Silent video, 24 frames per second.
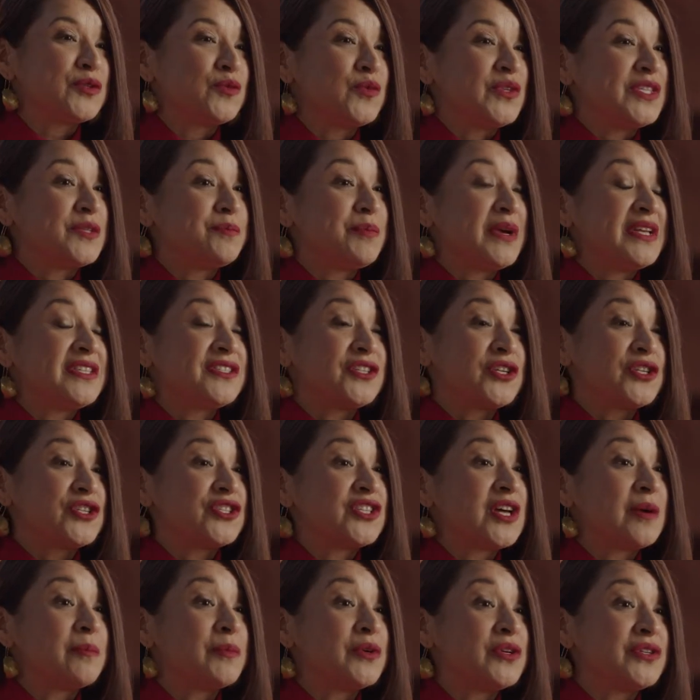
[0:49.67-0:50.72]
We spent our
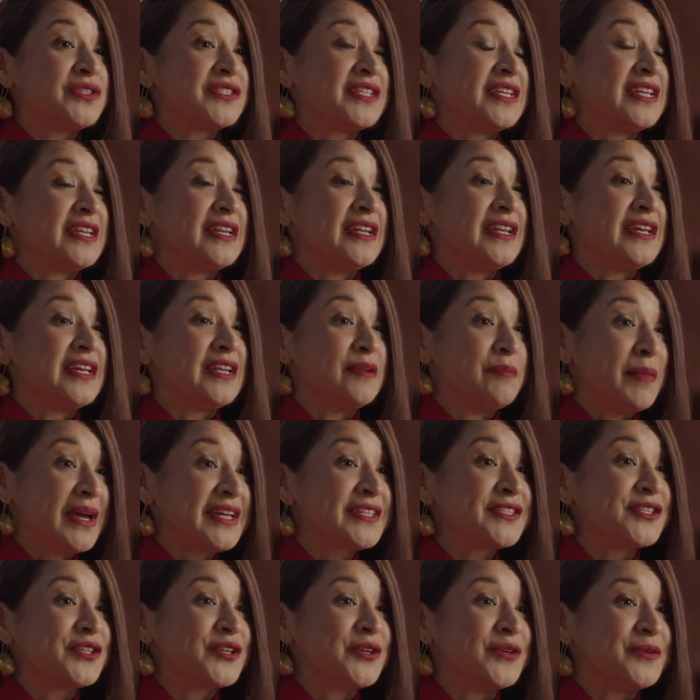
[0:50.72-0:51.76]
summers in
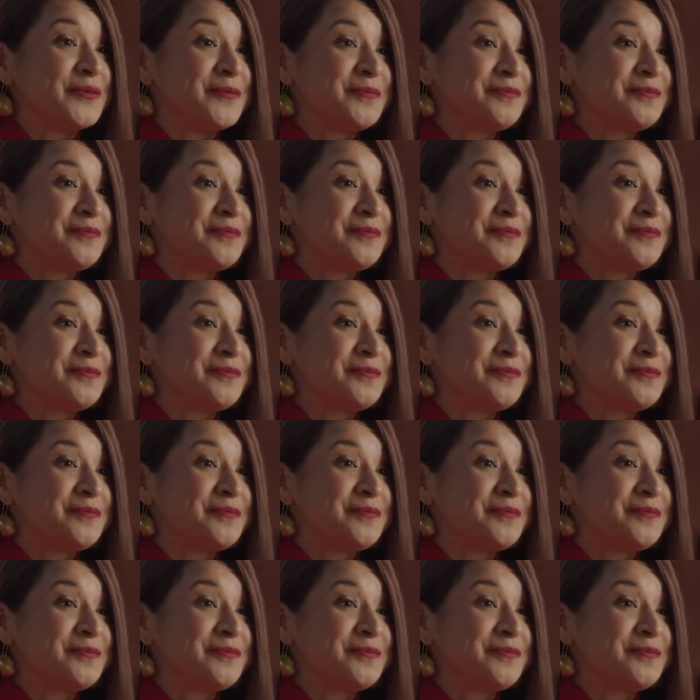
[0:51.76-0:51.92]
Mexico.